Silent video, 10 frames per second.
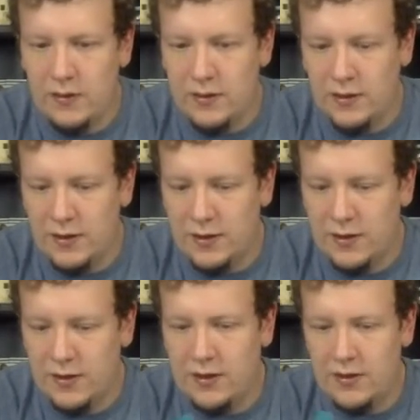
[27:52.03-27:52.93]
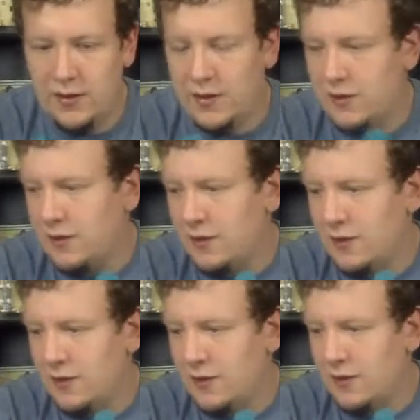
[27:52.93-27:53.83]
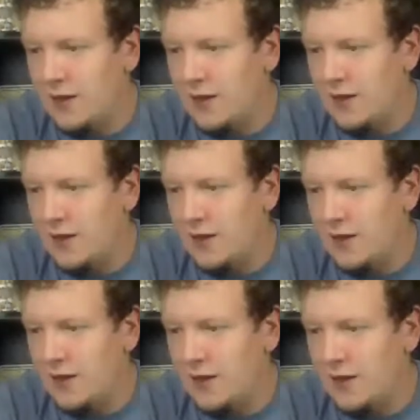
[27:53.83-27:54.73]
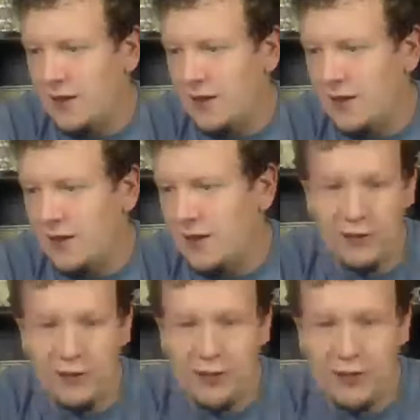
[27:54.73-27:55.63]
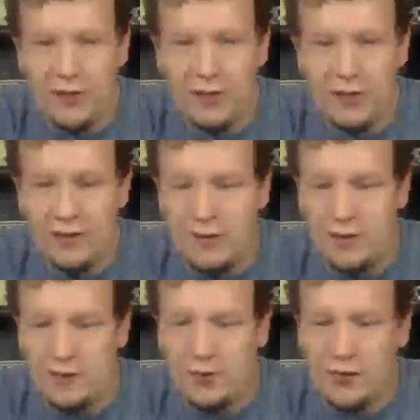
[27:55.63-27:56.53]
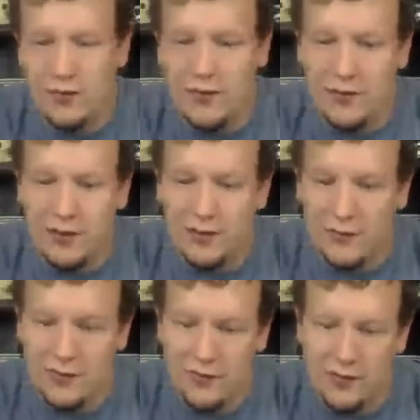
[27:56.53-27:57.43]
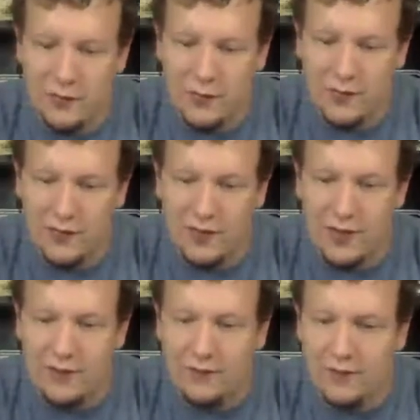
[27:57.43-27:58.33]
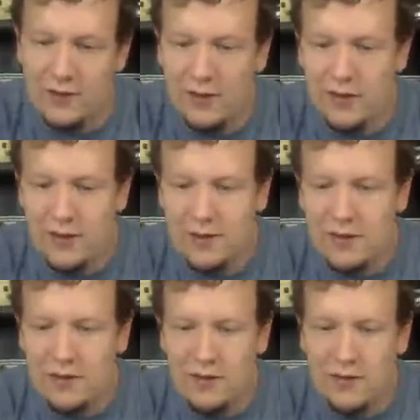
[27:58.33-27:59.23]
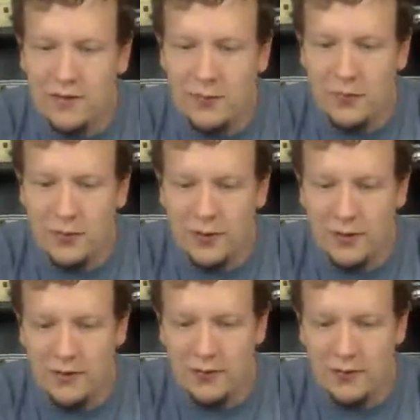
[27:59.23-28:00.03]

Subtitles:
And yeah, they don't really look that flowy in person either. So these ones are kind of disappointing